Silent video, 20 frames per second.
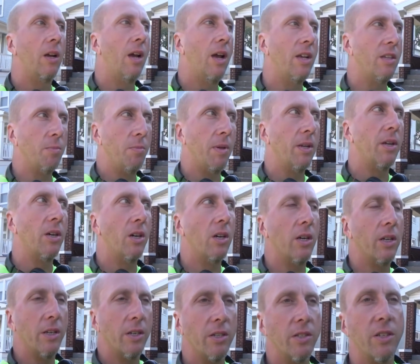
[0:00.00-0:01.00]
has been
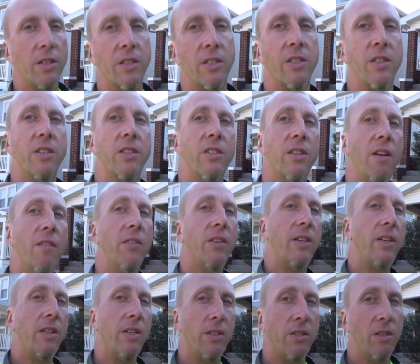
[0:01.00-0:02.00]
on since the
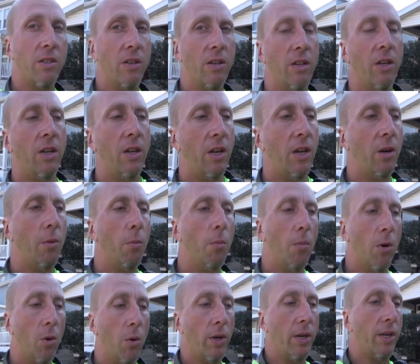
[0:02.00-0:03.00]
70s,
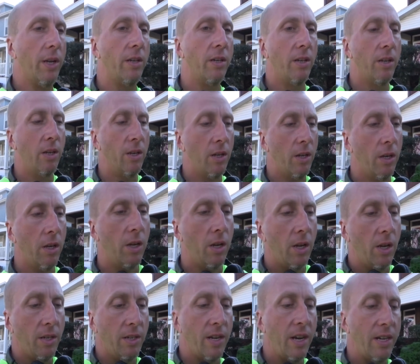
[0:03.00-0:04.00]
mowing it,
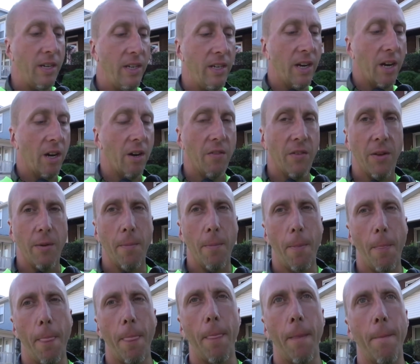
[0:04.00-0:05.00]
taking care of it
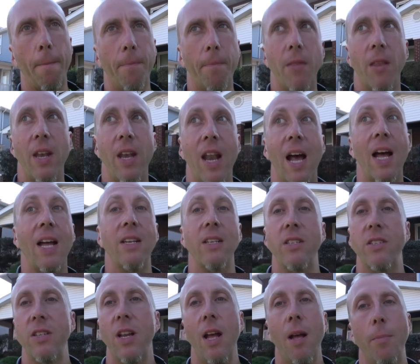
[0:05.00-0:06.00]

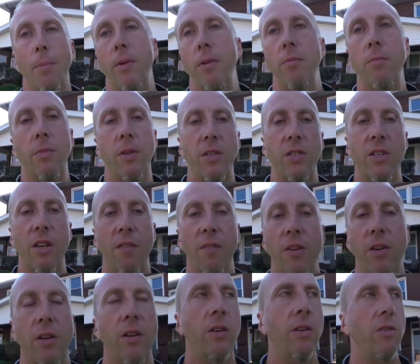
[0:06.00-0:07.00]
non-stop. It's
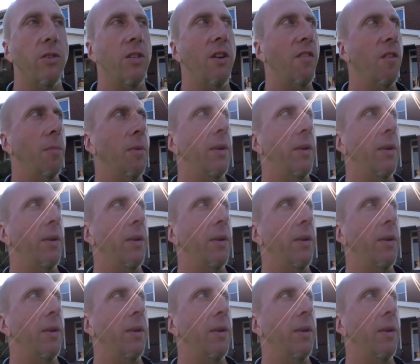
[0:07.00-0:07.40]
never, there's never